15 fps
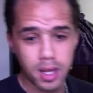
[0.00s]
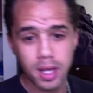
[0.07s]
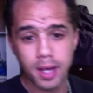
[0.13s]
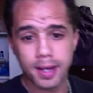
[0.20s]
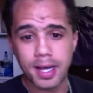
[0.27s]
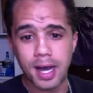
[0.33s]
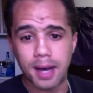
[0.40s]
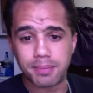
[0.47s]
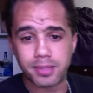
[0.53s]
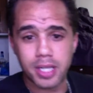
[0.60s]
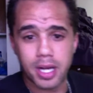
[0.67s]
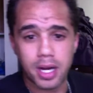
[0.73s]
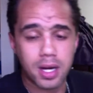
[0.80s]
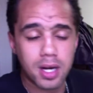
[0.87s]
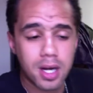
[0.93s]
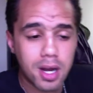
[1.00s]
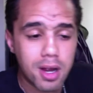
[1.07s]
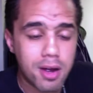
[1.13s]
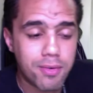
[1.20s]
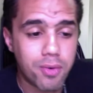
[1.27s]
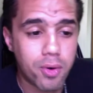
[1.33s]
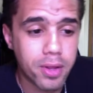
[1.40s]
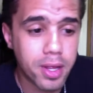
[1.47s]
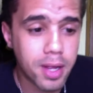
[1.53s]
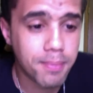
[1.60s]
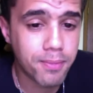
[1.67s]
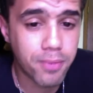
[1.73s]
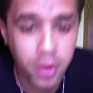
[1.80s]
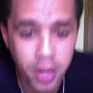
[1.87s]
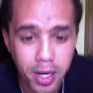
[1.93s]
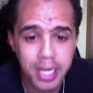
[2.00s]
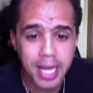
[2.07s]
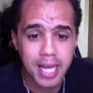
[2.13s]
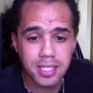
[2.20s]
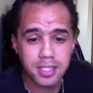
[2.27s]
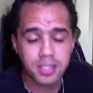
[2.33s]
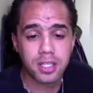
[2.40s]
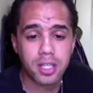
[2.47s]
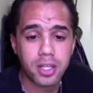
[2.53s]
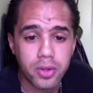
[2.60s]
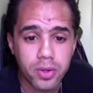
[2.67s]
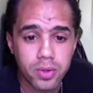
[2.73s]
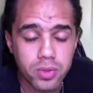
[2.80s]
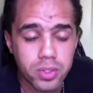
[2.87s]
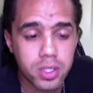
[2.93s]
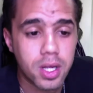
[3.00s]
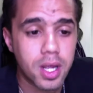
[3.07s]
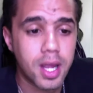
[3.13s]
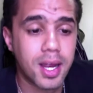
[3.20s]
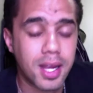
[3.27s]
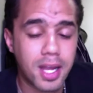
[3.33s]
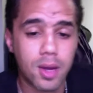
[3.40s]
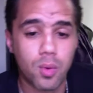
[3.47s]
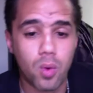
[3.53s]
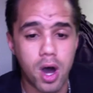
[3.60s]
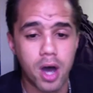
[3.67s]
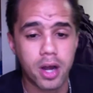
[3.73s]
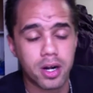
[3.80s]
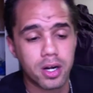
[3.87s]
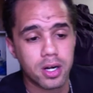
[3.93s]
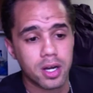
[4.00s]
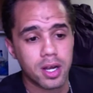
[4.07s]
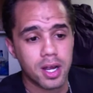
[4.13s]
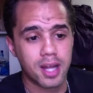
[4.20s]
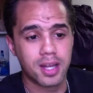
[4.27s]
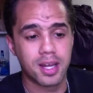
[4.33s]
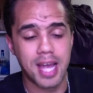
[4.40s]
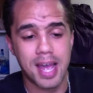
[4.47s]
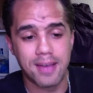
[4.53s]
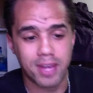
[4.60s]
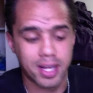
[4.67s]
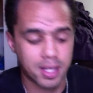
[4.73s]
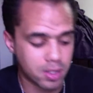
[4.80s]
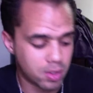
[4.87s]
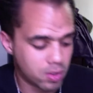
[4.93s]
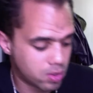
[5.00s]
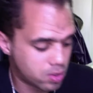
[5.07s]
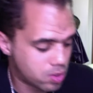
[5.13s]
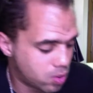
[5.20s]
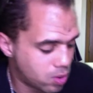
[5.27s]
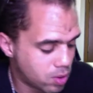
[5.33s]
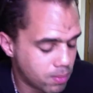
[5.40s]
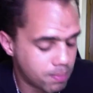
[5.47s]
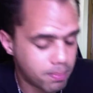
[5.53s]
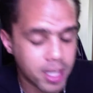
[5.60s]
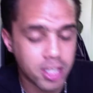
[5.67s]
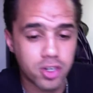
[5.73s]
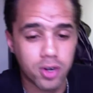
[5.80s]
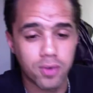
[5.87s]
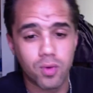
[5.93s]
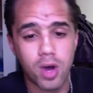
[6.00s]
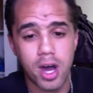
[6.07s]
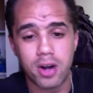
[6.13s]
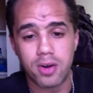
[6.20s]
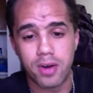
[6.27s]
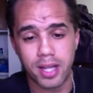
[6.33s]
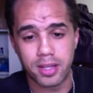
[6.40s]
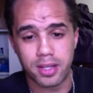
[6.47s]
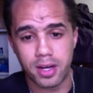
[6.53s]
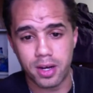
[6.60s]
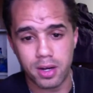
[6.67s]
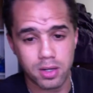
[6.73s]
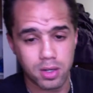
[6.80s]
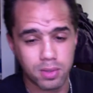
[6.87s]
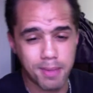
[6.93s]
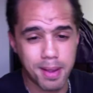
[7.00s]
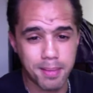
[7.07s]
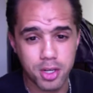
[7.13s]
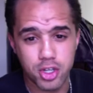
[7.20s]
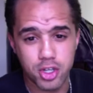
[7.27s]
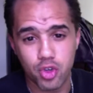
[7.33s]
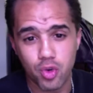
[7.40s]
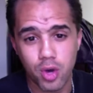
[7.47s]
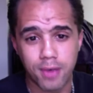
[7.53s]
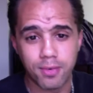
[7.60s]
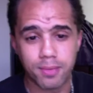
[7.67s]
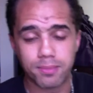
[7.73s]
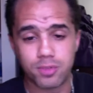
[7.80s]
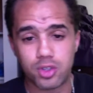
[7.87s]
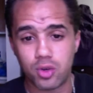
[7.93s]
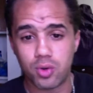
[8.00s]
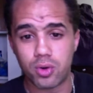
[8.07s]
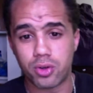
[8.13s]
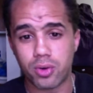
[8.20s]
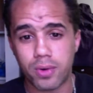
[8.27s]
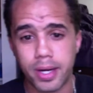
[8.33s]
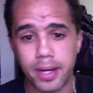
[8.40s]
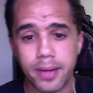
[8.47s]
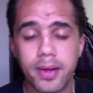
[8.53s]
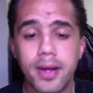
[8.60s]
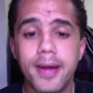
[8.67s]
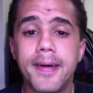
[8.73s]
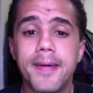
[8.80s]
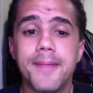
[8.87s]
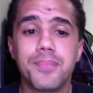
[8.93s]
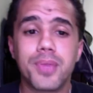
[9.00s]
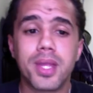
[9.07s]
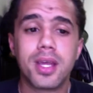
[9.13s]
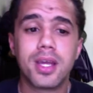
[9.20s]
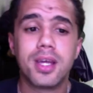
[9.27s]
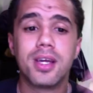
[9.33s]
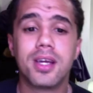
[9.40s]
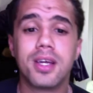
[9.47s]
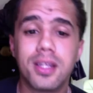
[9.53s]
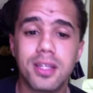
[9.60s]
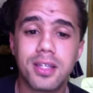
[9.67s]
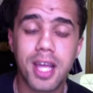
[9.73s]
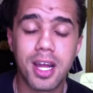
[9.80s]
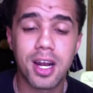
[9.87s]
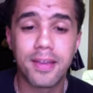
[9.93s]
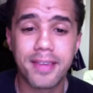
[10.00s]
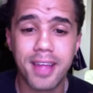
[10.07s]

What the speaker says: cups there for your guests to use, and get water, and then have like a little full pitcher of water right there. Maybe two of them, 2 or 3. Then on the